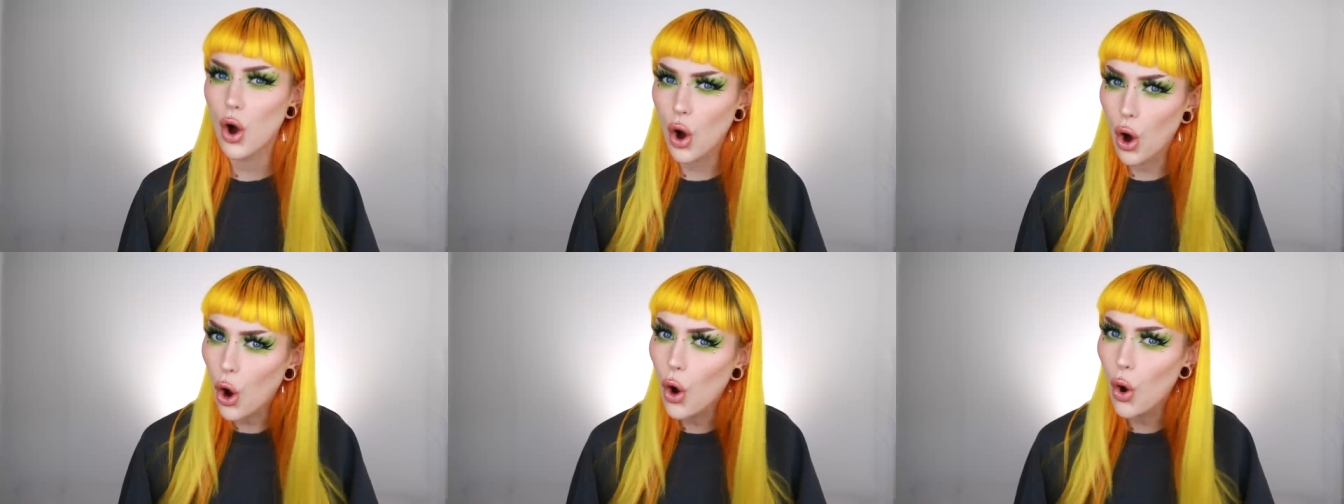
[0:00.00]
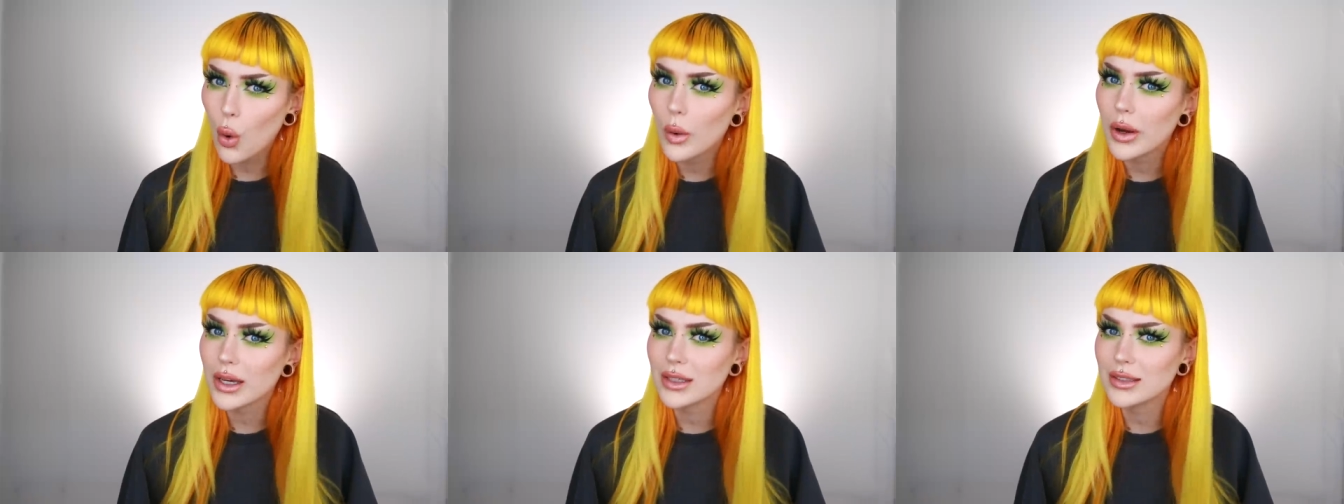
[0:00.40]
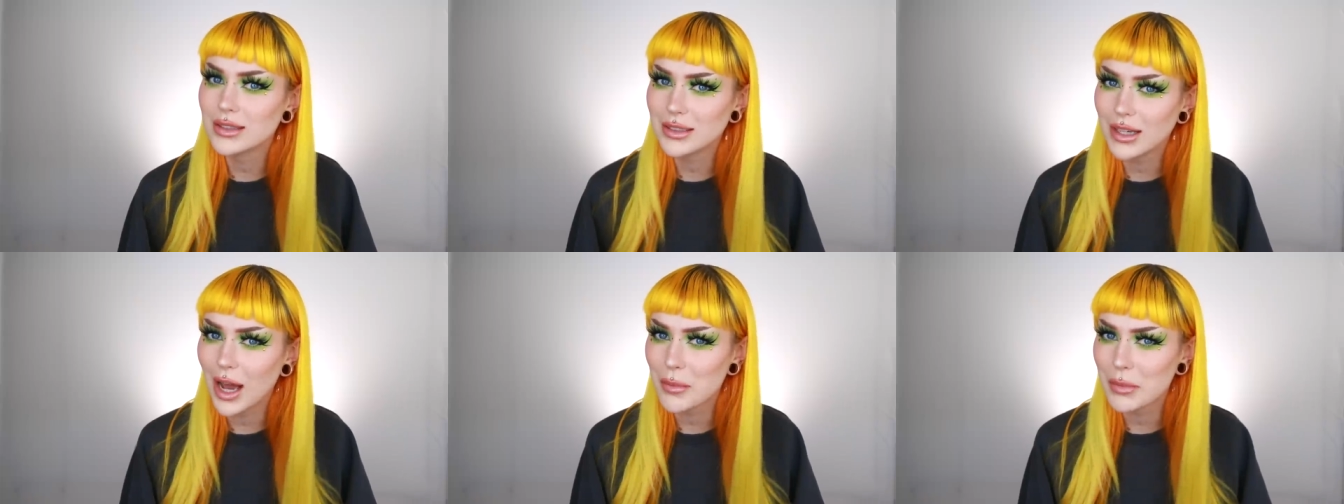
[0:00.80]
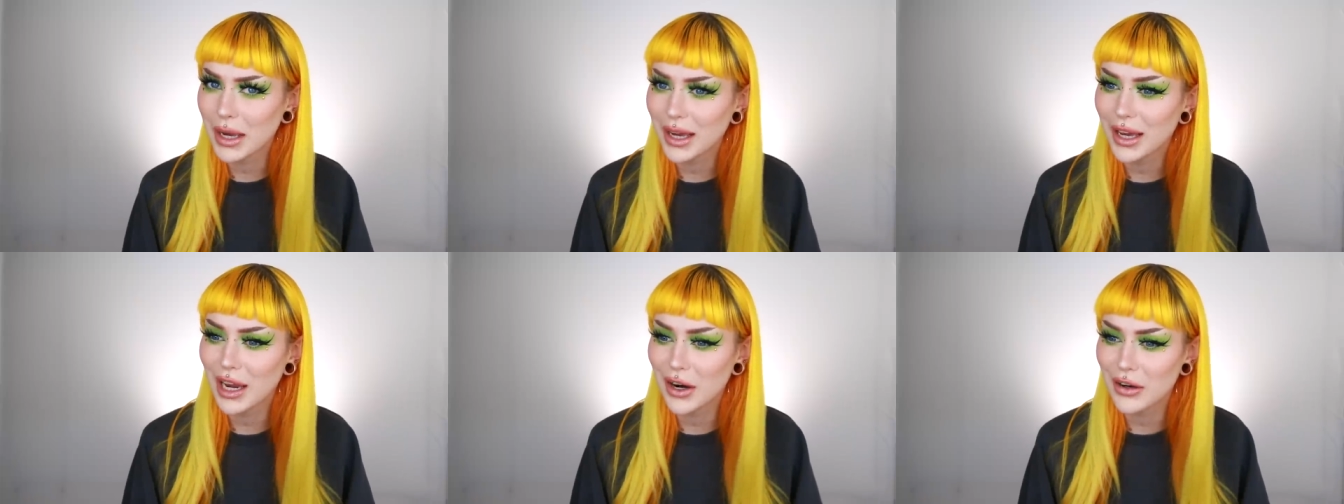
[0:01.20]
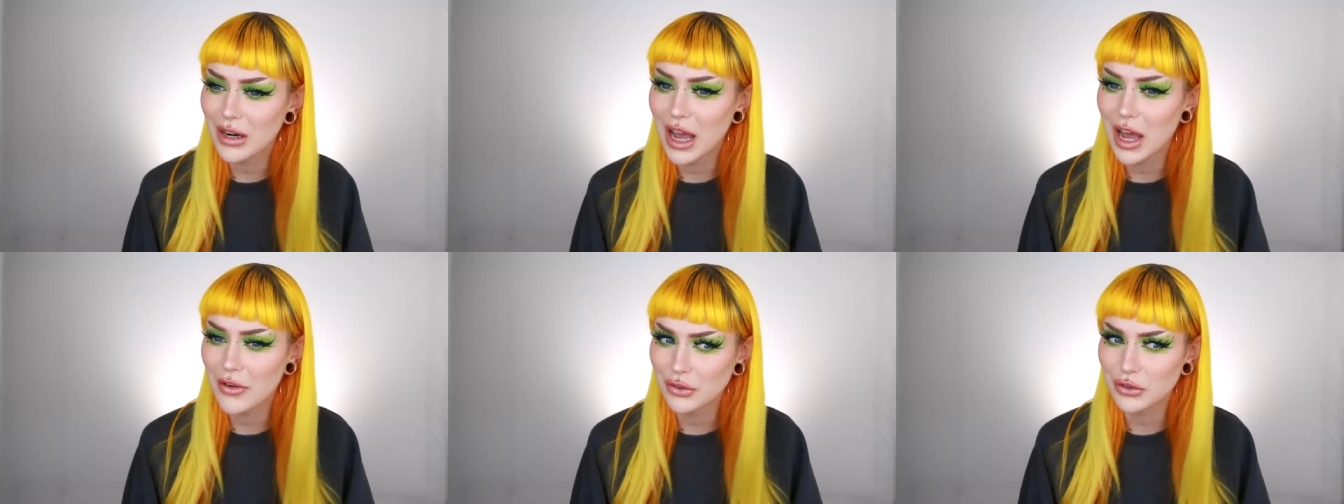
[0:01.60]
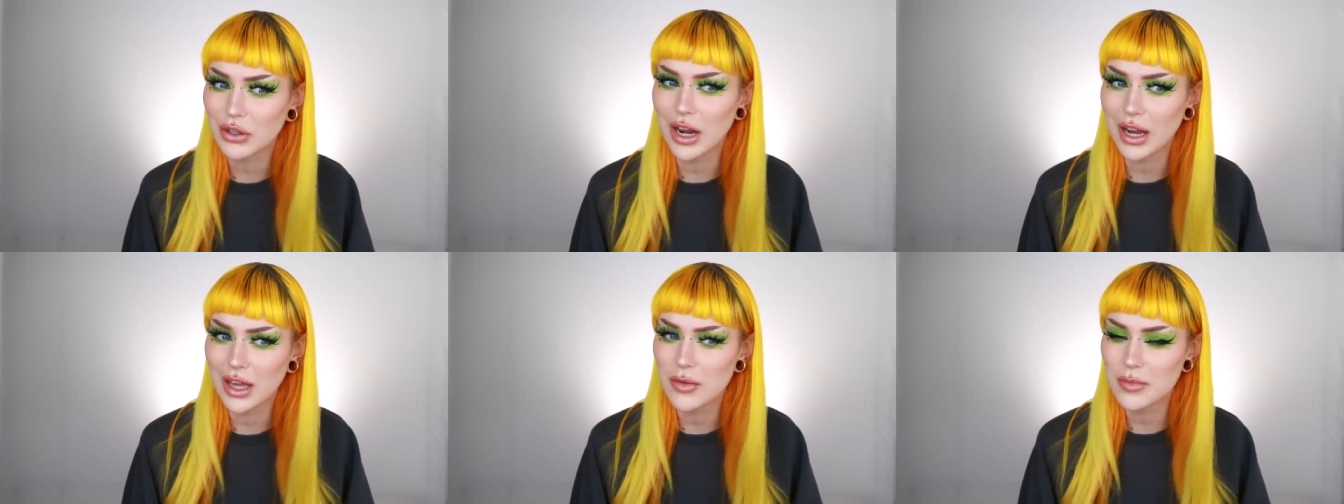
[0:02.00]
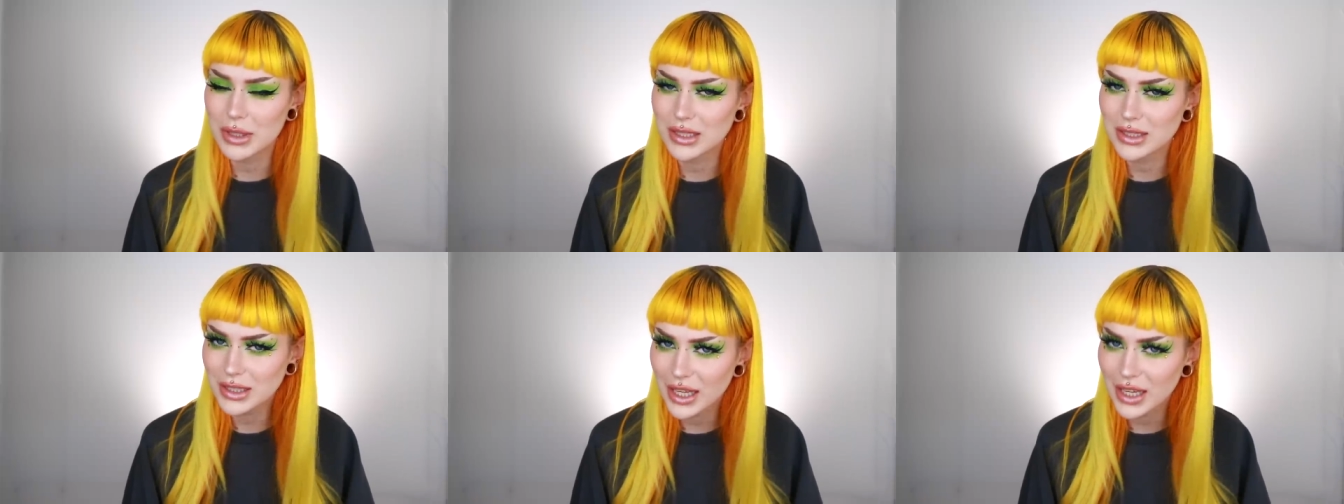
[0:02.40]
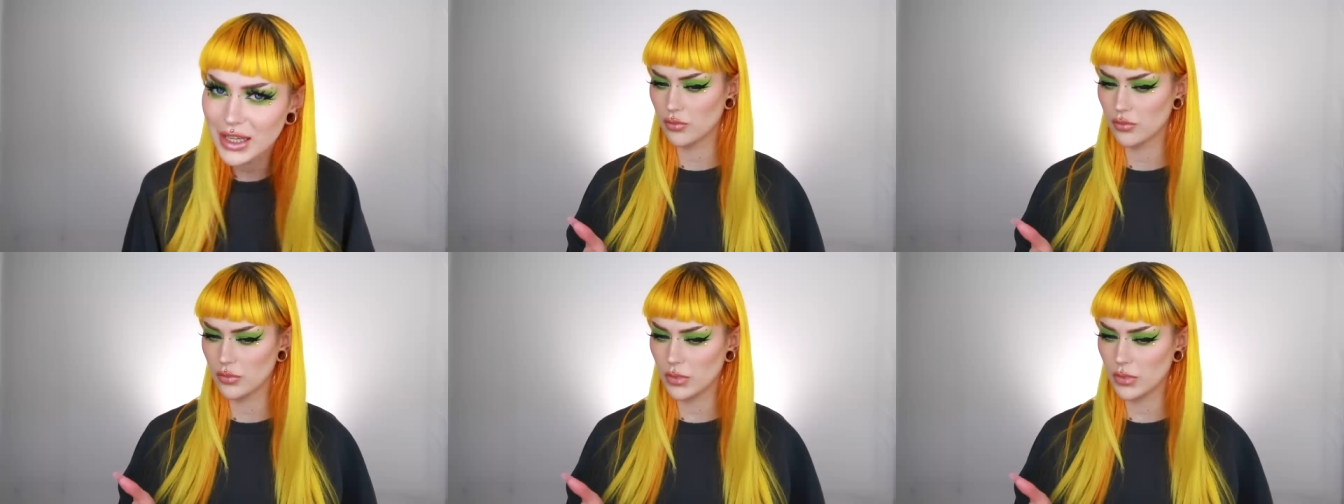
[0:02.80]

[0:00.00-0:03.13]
always dye my hair after I had been sick.